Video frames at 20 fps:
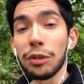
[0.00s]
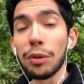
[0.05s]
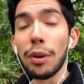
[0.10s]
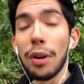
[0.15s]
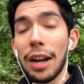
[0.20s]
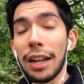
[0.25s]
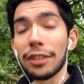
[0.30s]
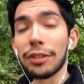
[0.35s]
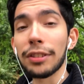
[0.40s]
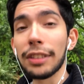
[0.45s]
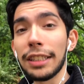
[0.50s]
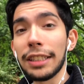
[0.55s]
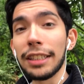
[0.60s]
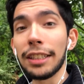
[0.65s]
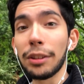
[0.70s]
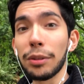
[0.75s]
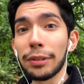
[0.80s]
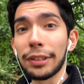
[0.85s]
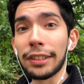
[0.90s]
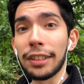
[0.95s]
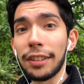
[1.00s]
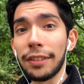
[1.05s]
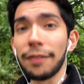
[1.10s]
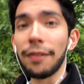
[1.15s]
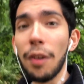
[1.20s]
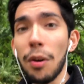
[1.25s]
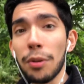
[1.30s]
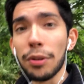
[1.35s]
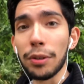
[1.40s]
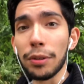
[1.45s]
You actually need to start
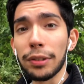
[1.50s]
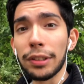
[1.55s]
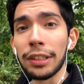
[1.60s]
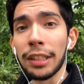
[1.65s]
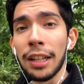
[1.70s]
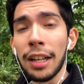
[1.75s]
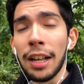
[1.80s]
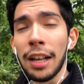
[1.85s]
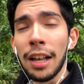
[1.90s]
focusing.